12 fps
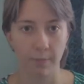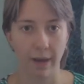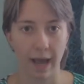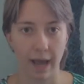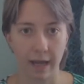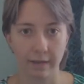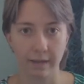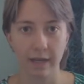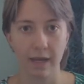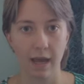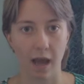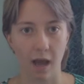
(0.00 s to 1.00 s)
how bad
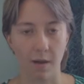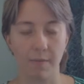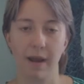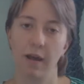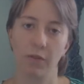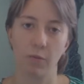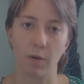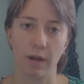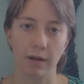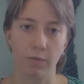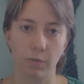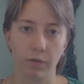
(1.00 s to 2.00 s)
my other
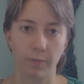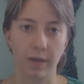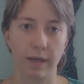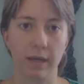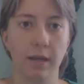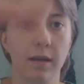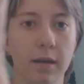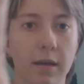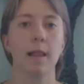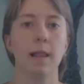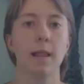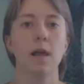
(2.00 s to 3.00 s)
one was being.
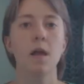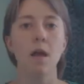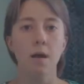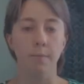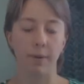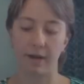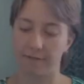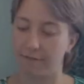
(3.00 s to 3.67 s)
But I